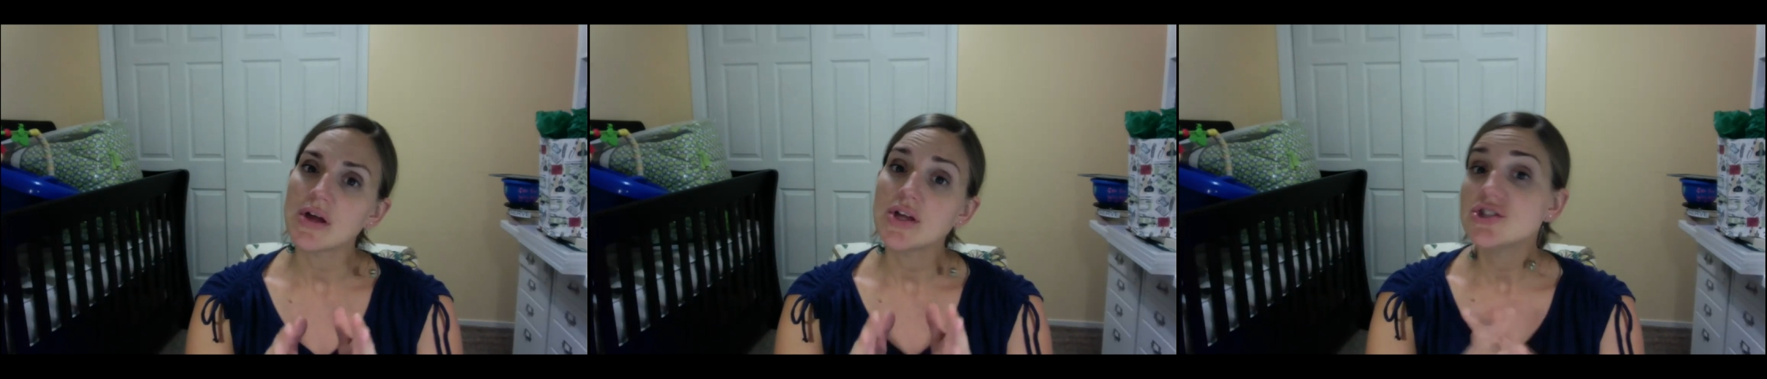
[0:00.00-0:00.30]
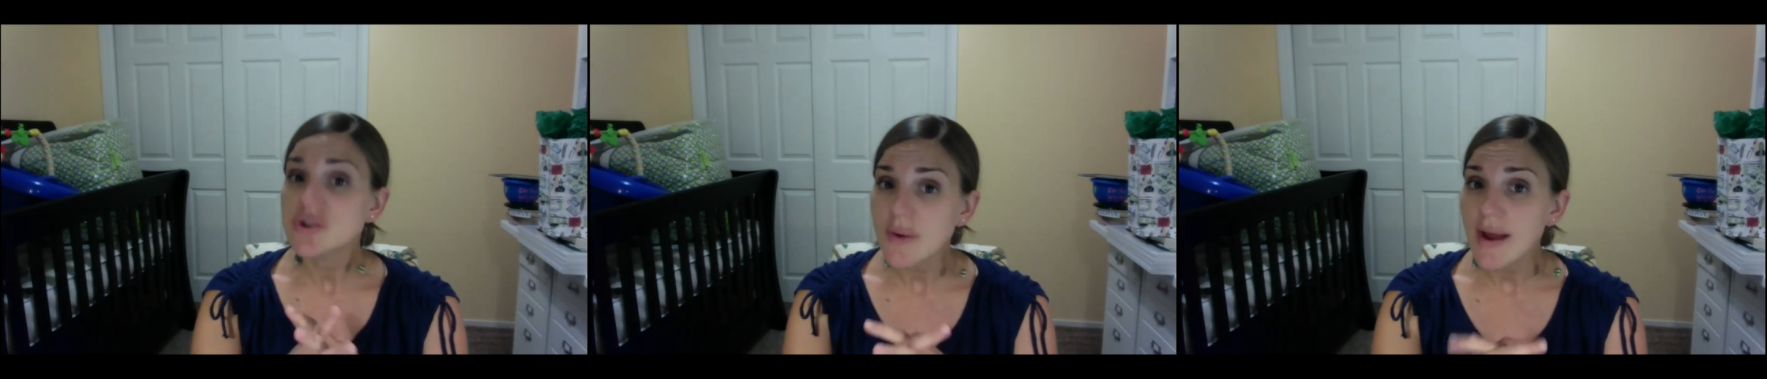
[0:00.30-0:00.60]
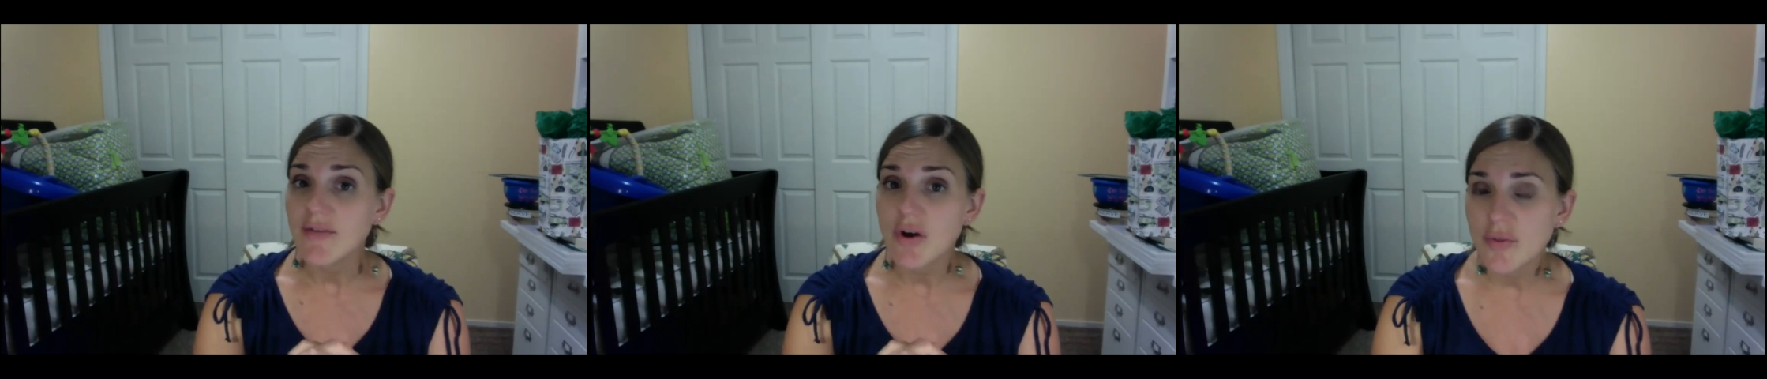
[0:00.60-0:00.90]
Do you have
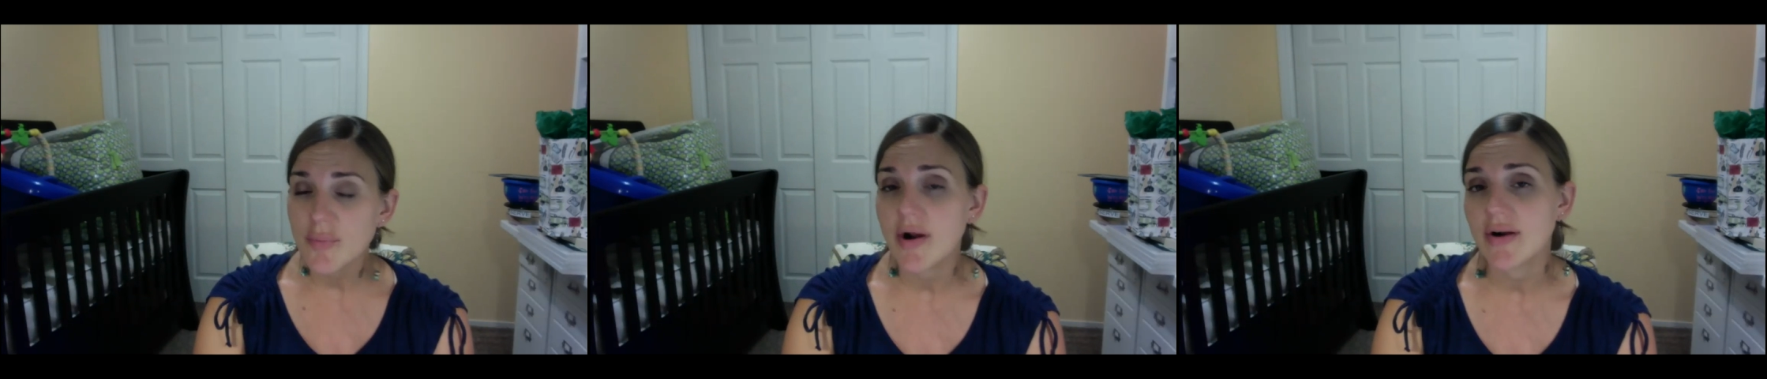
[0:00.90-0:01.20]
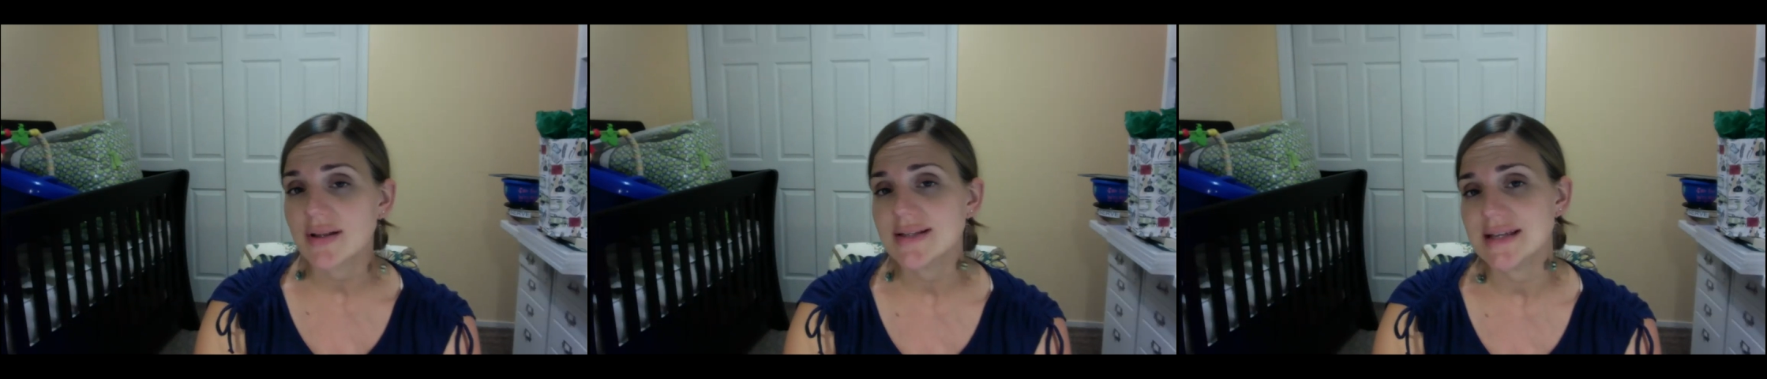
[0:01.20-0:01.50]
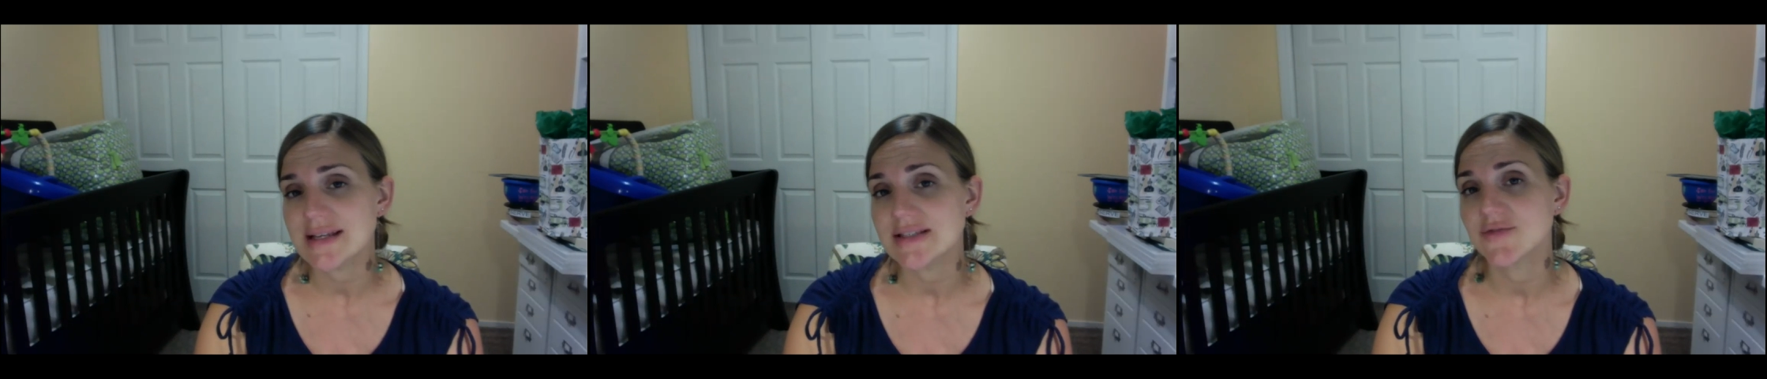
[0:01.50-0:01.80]
all the party dates
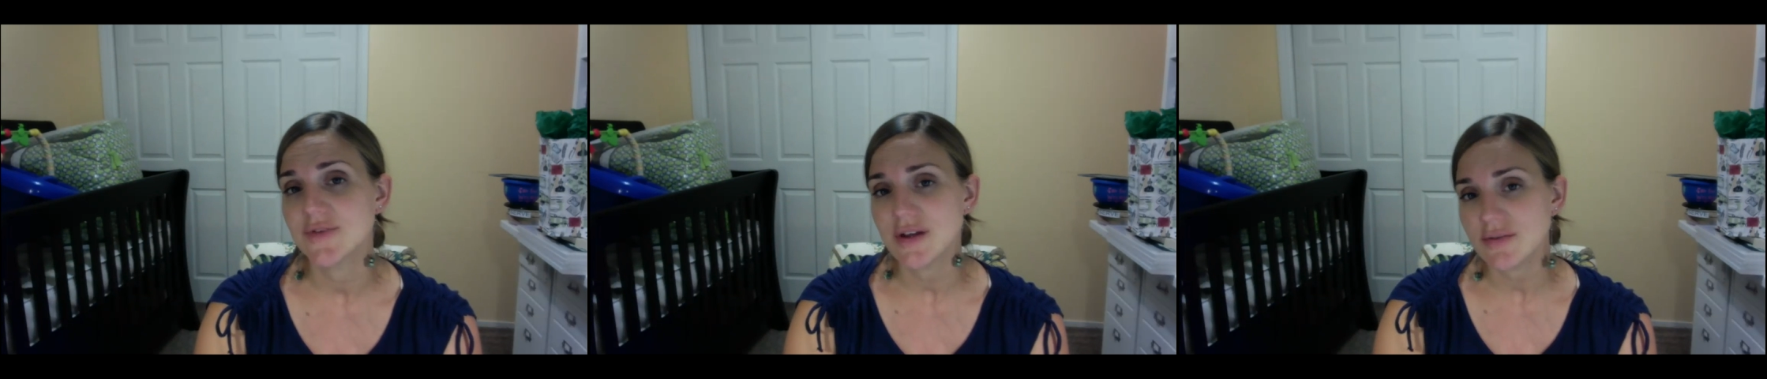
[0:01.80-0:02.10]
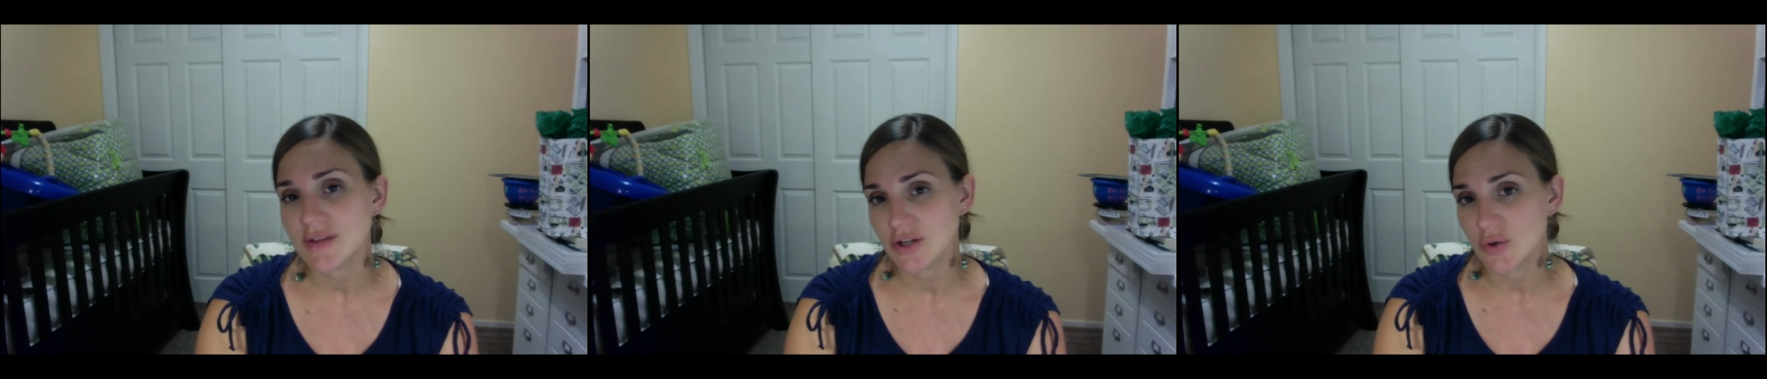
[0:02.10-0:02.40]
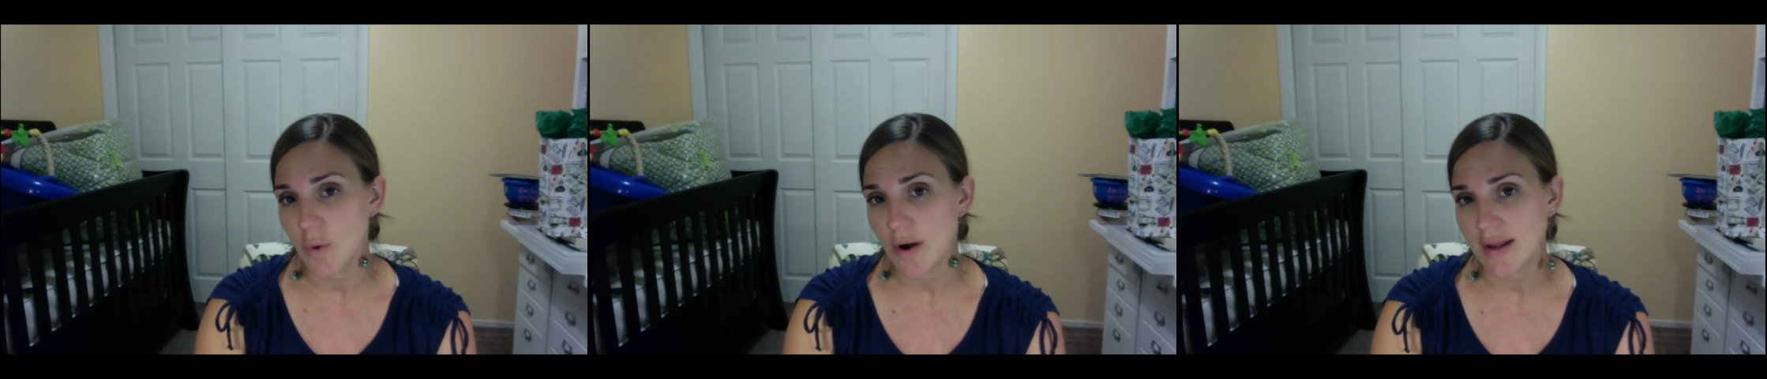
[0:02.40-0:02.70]
filled that you're wanting?